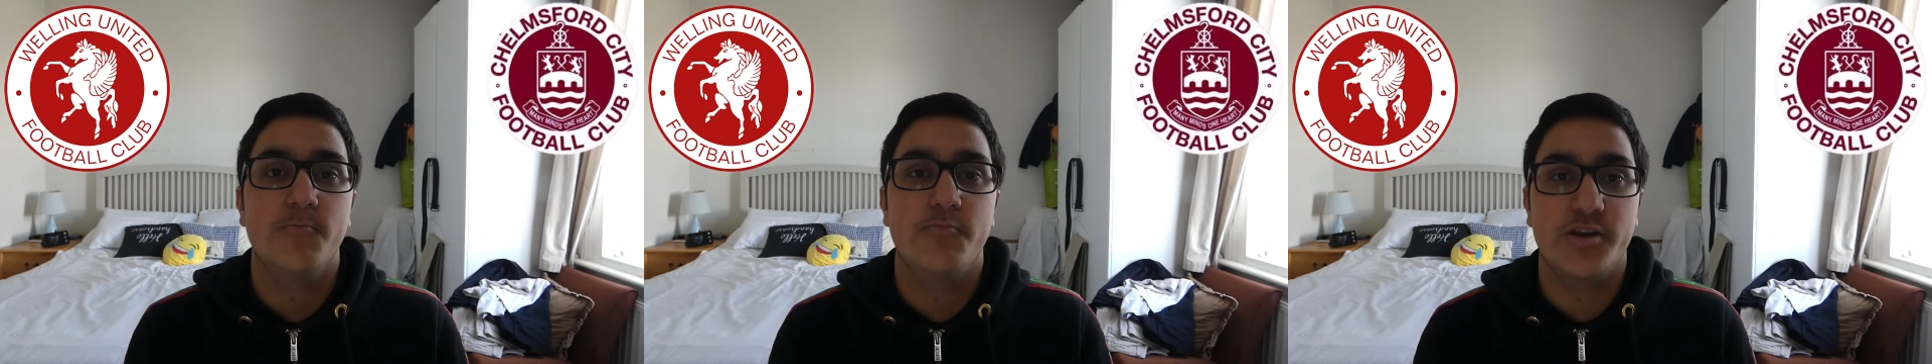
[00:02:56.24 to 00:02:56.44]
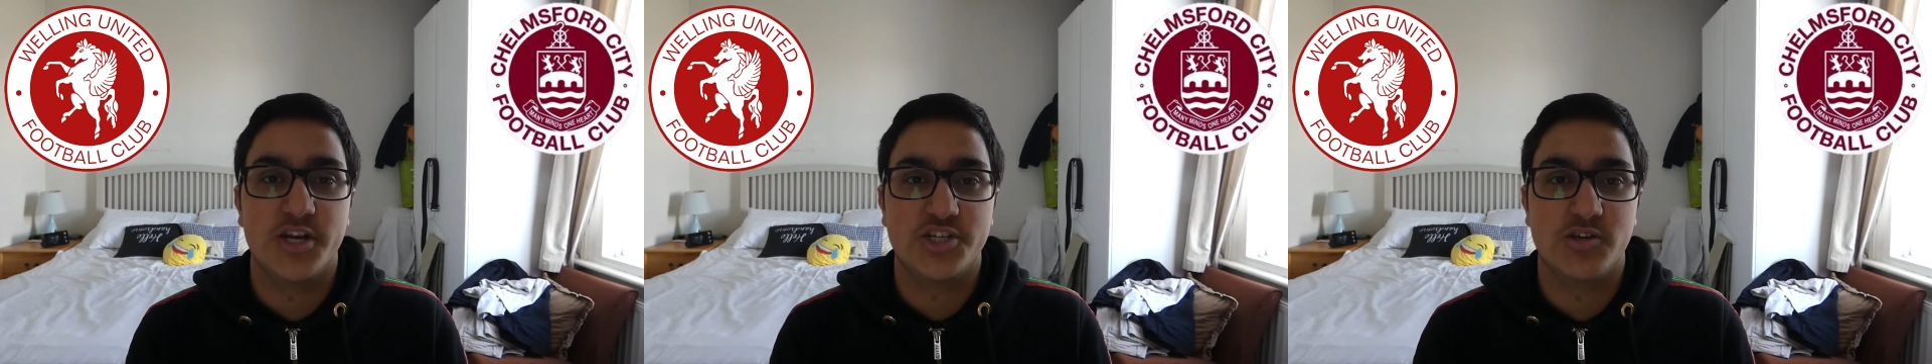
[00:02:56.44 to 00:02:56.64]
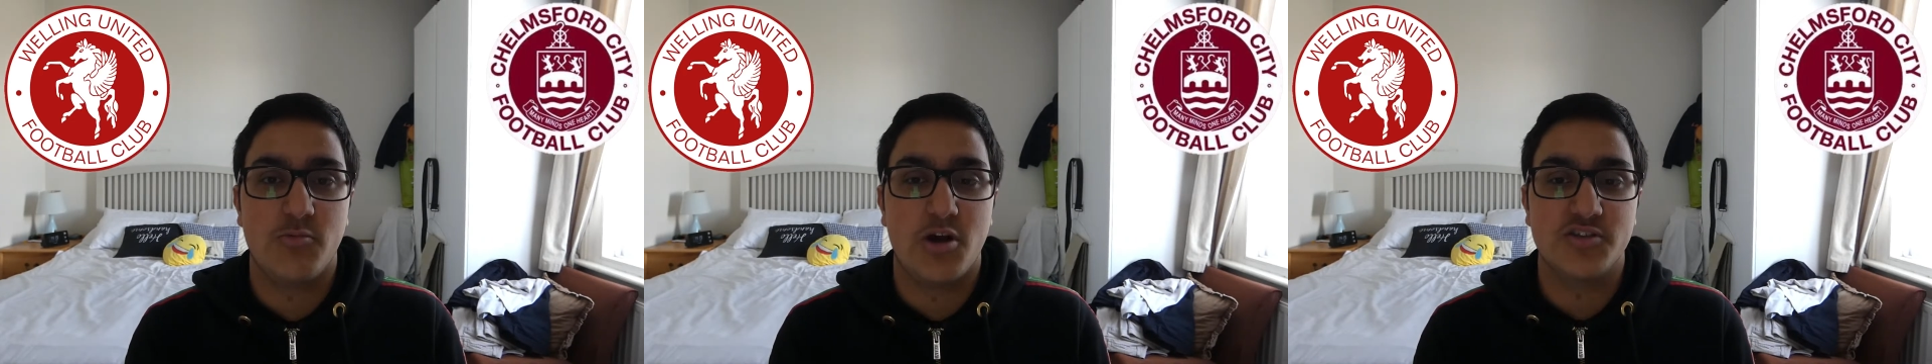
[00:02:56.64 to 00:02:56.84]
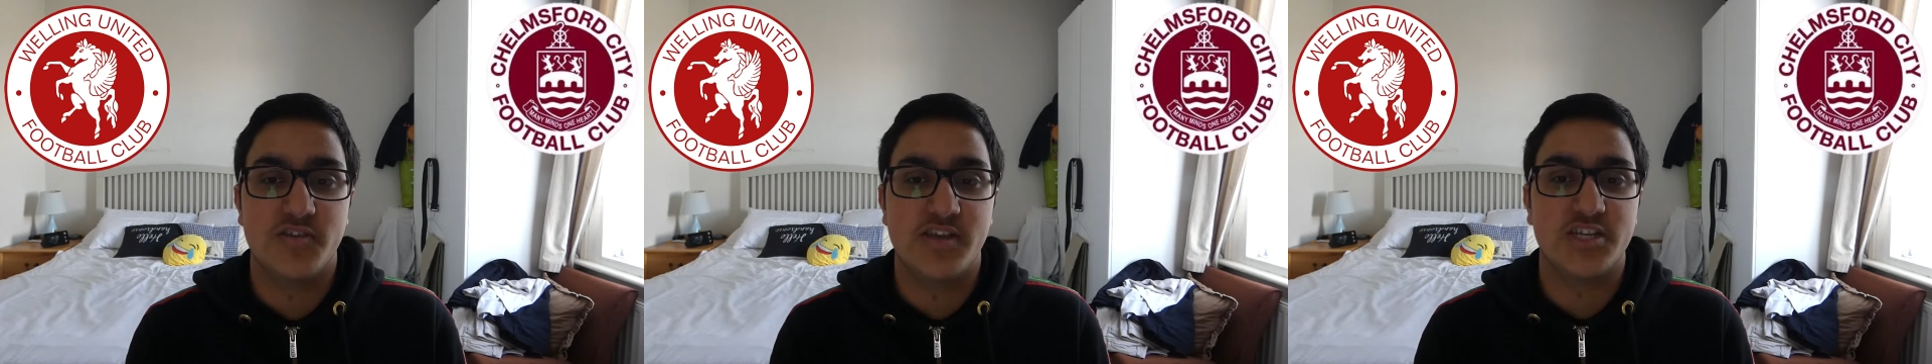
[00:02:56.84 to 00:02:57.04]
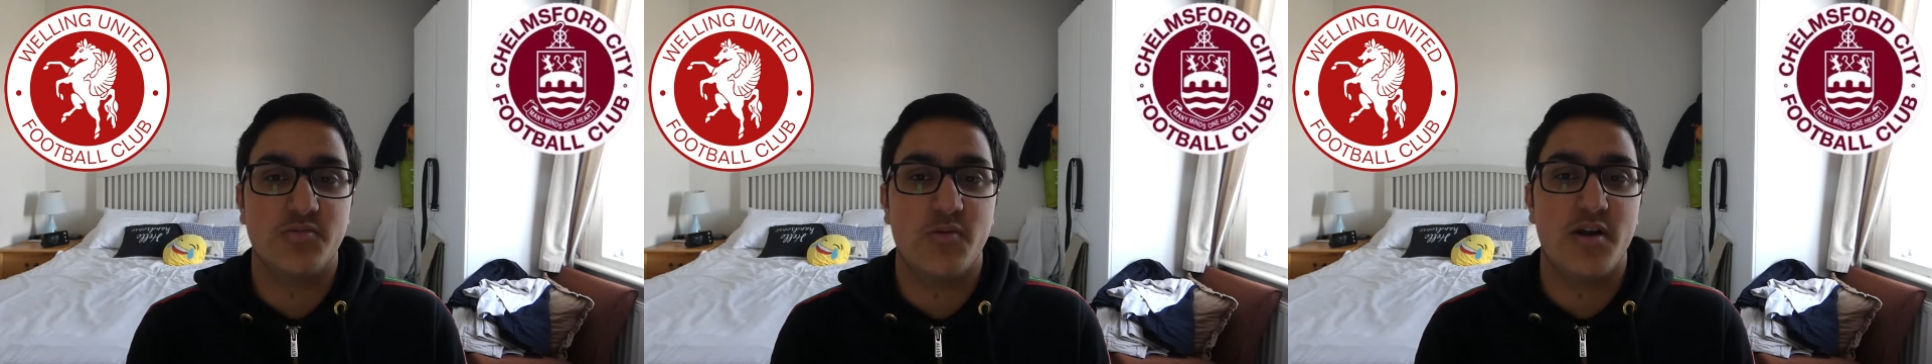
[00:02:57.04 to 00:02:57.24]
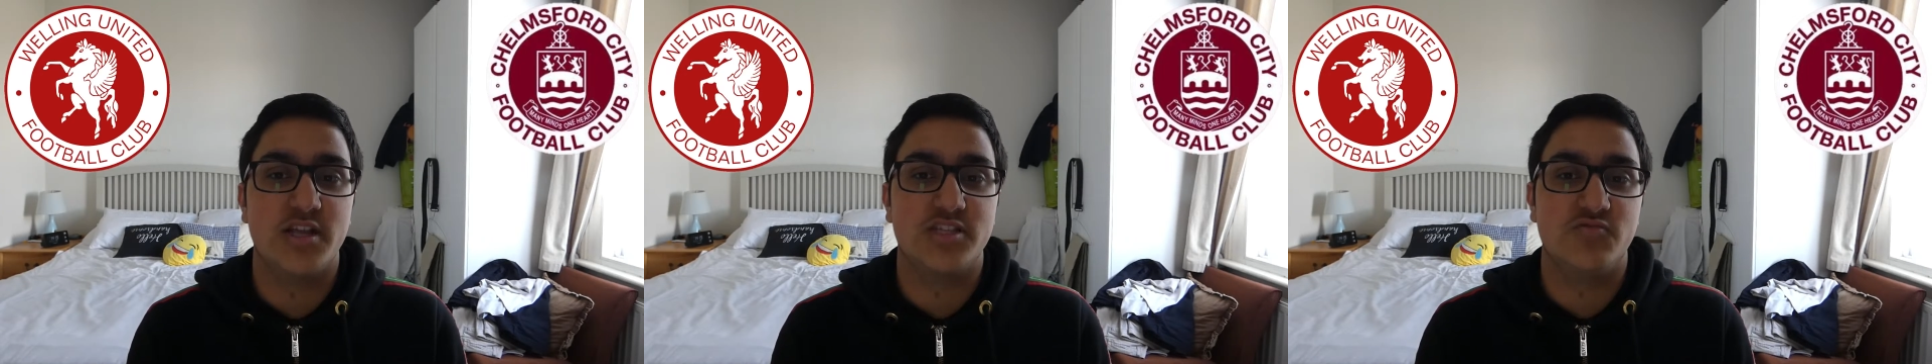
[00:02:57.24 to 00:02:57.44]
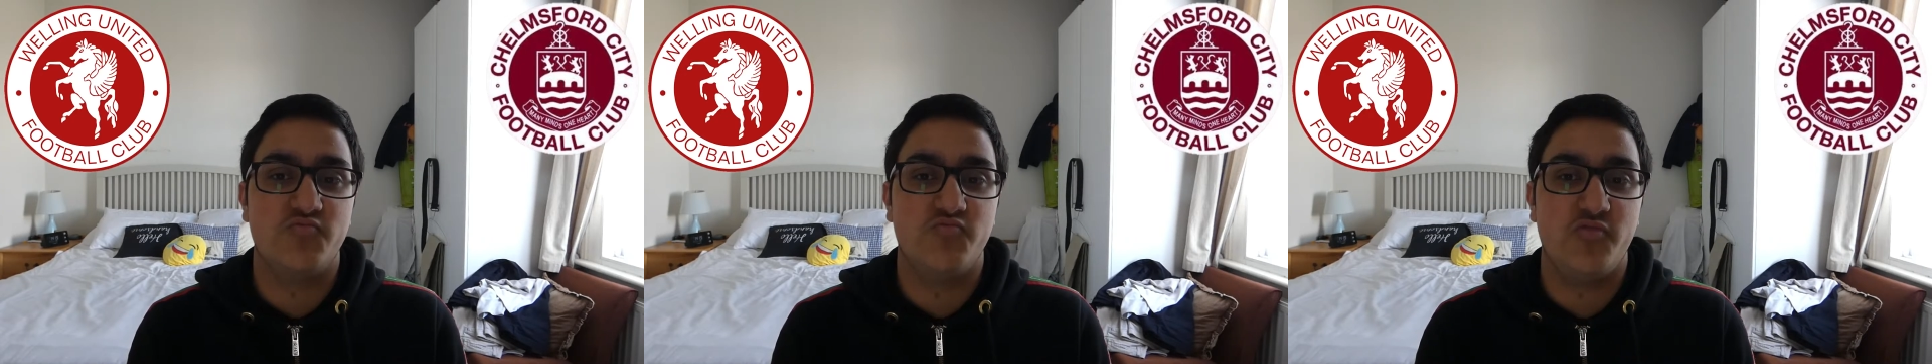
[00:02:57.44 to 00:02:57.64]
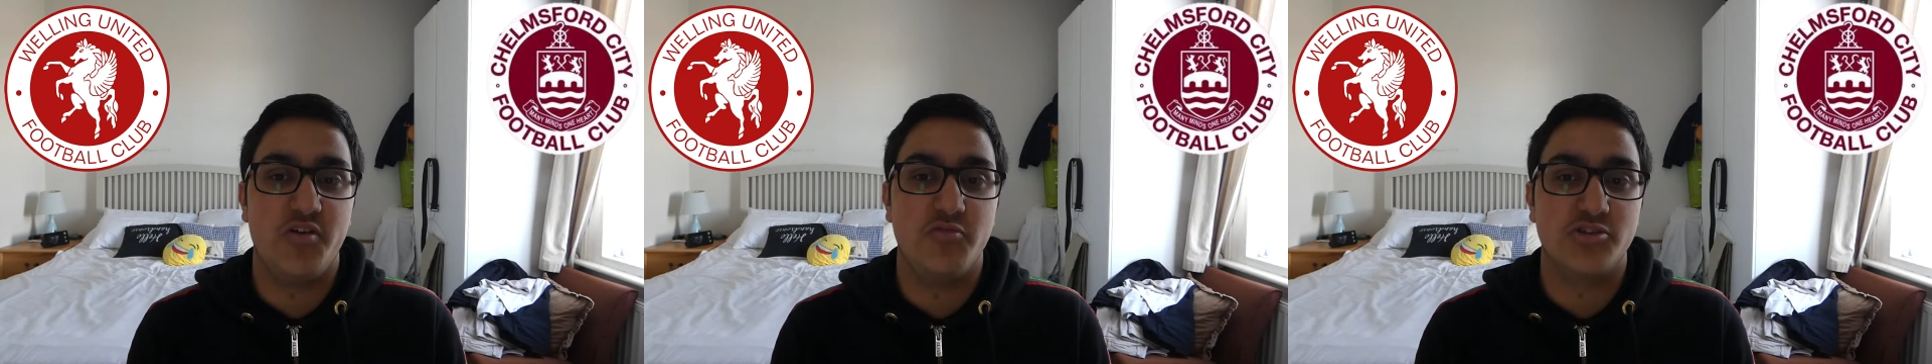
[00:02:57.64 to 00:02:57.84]
Prediction-wise for this one, it's a
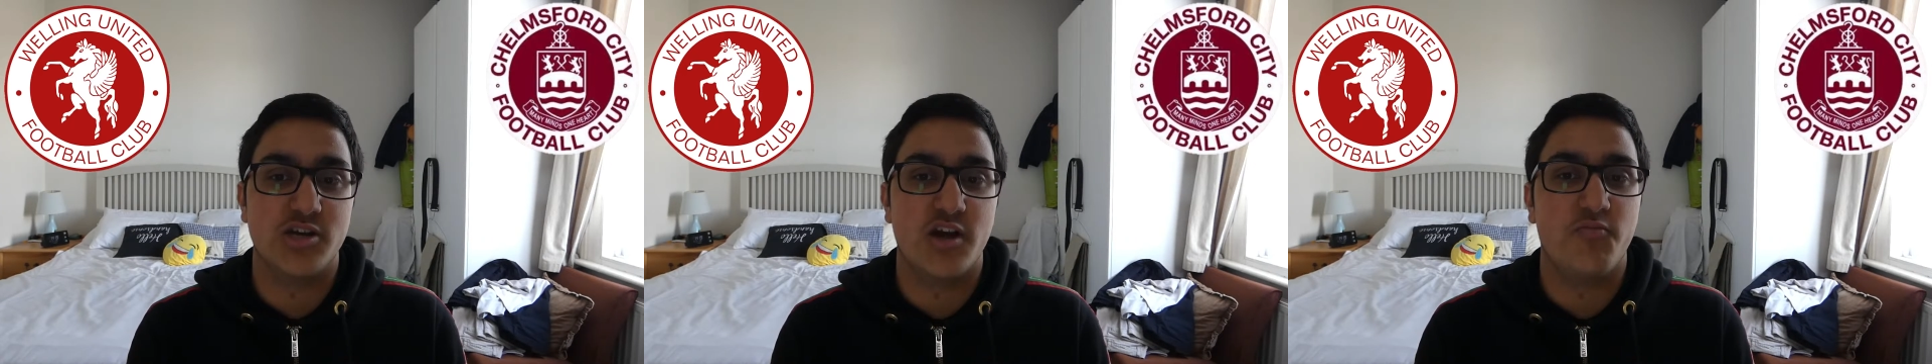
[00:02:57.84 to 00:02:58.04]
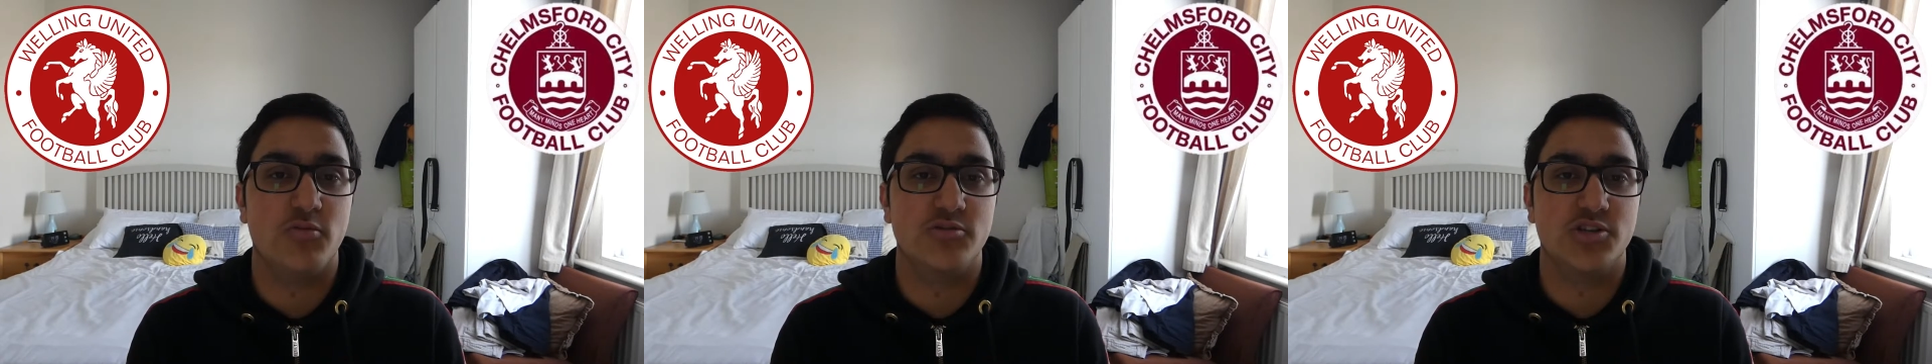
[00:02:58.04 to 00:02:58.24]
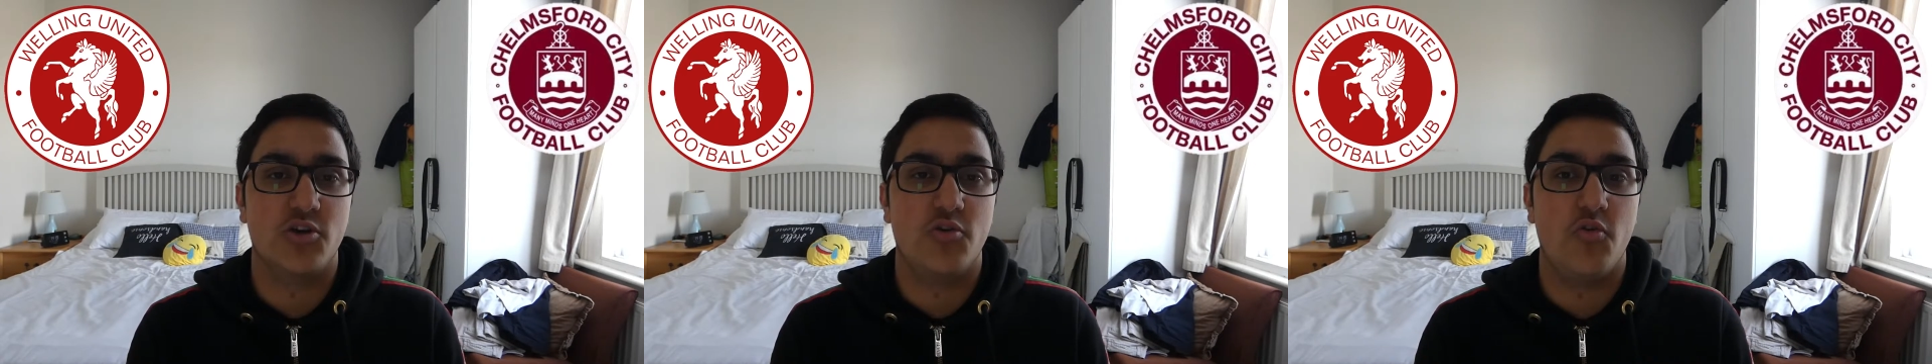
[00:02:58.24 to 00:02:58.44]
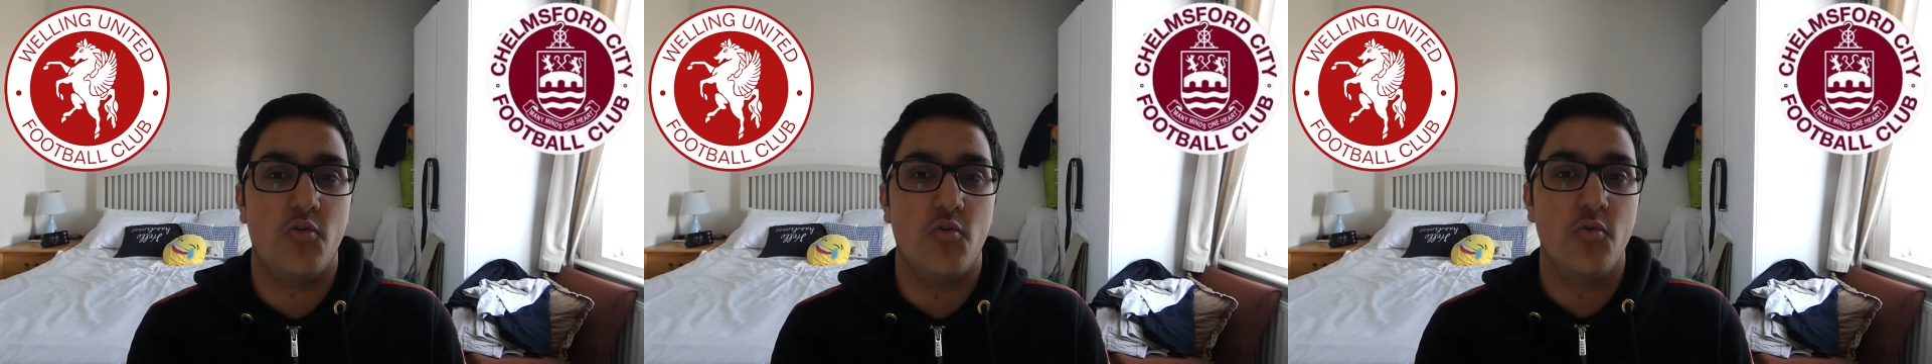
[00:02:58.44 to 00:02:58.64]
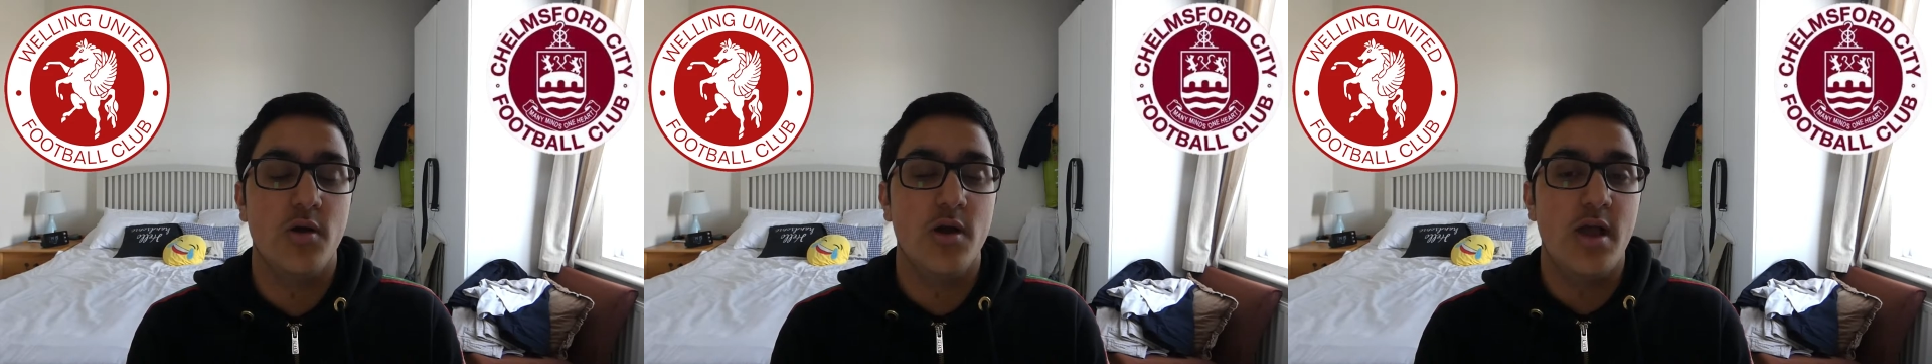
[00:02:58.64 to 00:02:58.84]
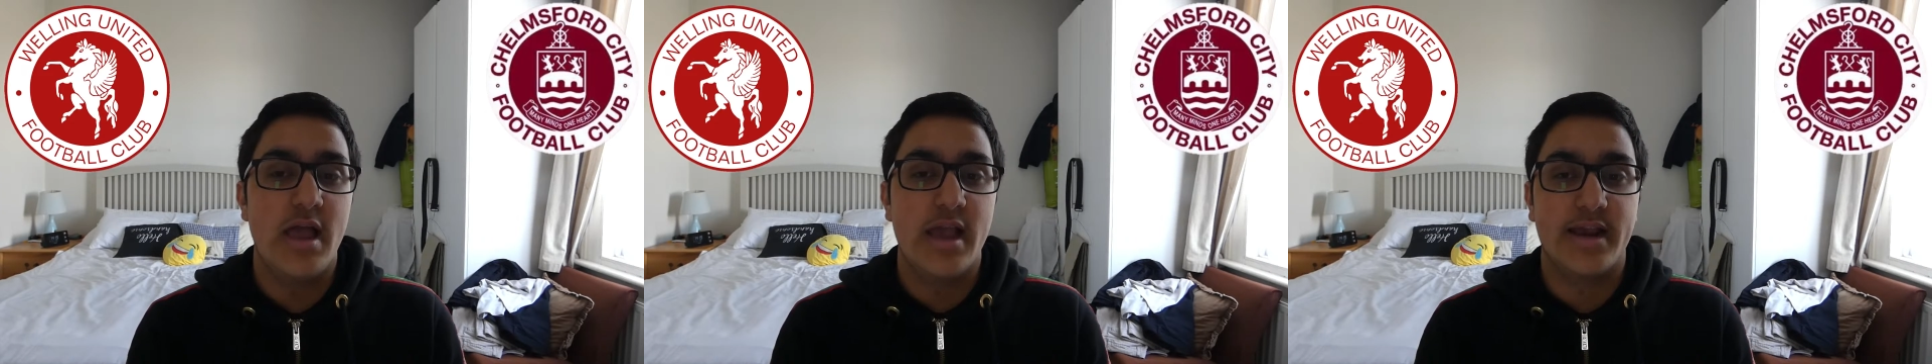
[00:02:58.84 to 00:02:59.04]
real tough one to call.